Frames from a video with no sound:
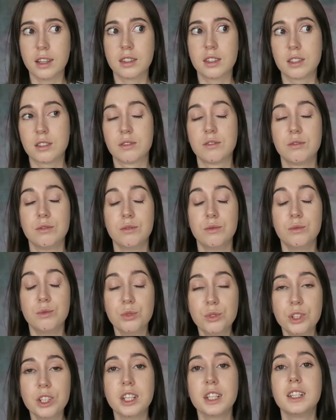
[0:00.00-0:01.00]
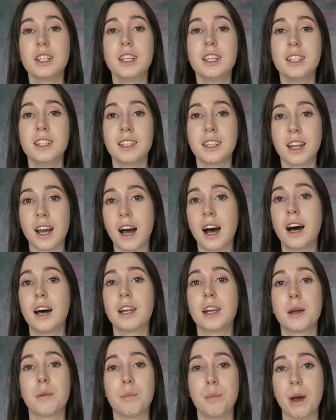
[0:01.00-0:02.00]
It's really
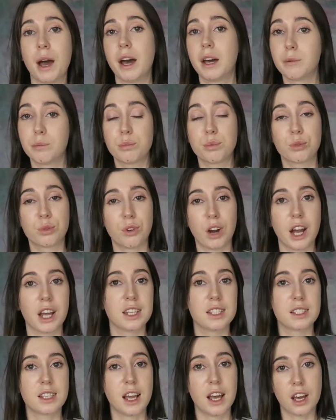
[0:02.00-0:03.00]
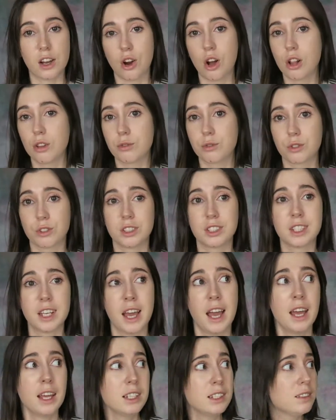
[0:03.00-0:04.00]
not a bad price at all for
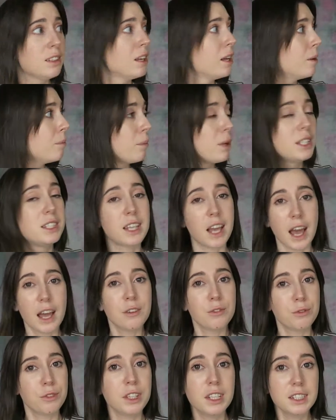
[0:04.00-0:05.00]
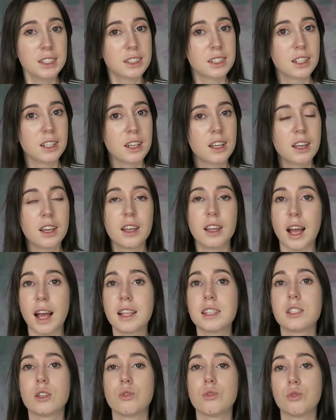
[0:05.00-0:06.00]
10 by 10 feet.
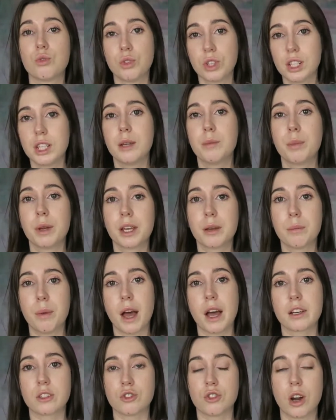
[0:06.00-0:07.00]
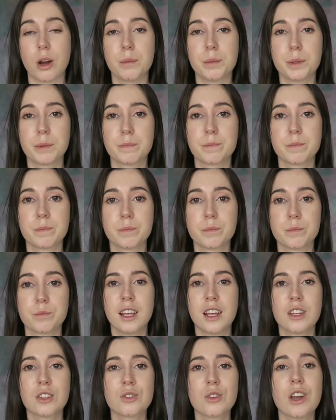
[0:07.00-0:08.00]
That's a really big backdrop.
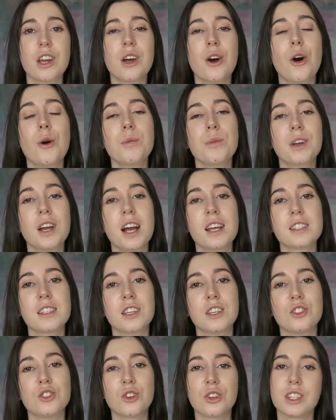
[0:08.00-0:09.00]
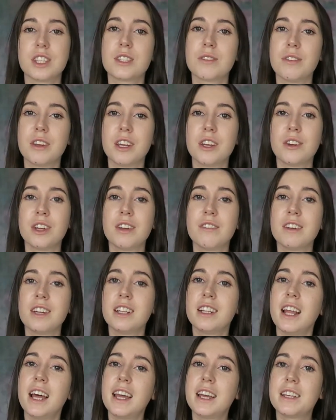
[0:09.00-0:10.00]
So I hope you guys enjoyed this video. Give it
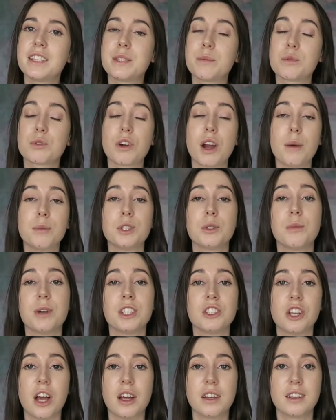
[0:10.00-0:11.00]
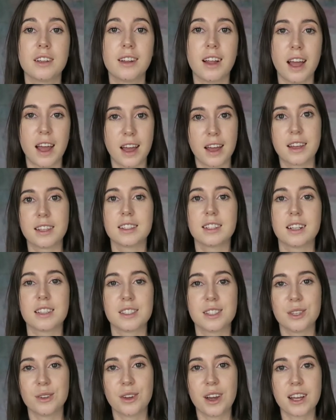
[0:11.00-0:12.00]
a like, subscribe to my channel, and I'll
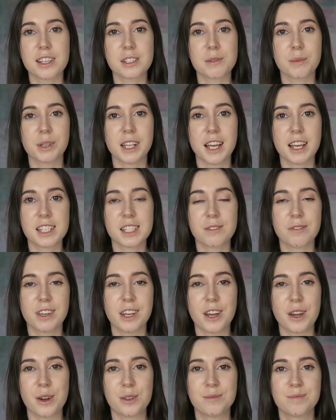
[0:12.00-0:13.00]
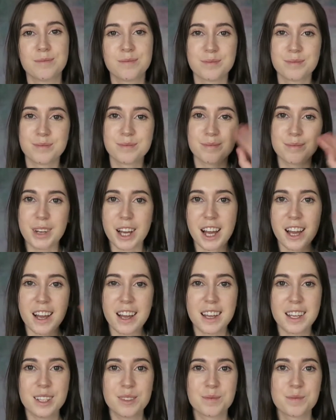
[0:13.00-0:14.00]
see you guys in my next video.
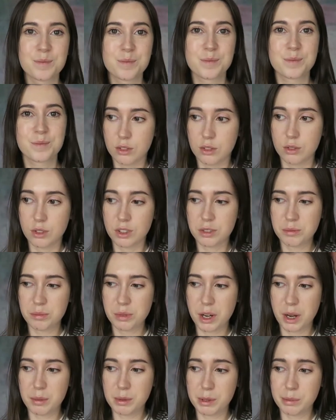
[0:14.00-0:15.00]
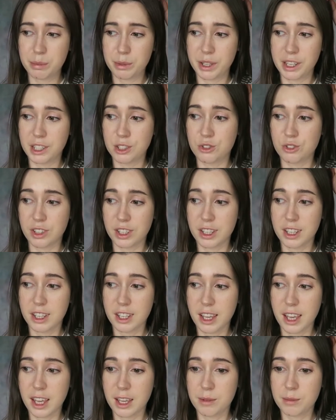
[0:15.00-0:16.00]
Bye! You can probably play a
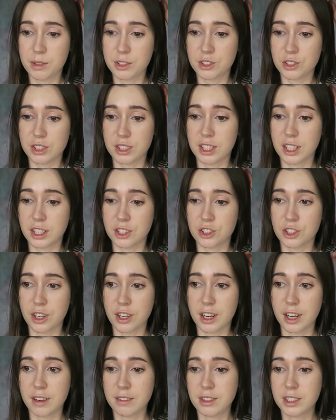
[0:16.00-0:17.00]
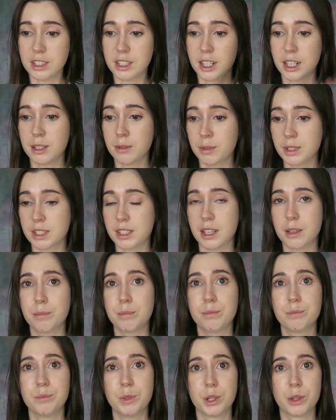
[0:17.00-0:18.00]
drinking game and just take a shot every time I
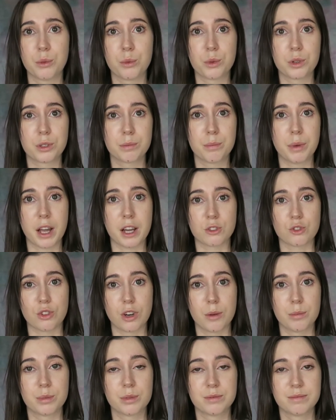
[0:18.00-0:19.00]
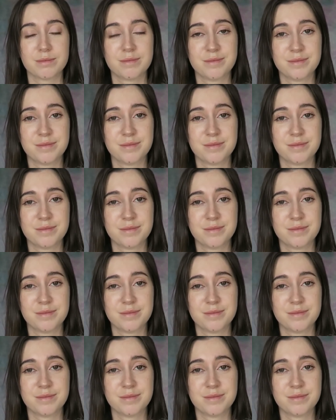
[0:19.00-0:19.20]
said the word backdrop.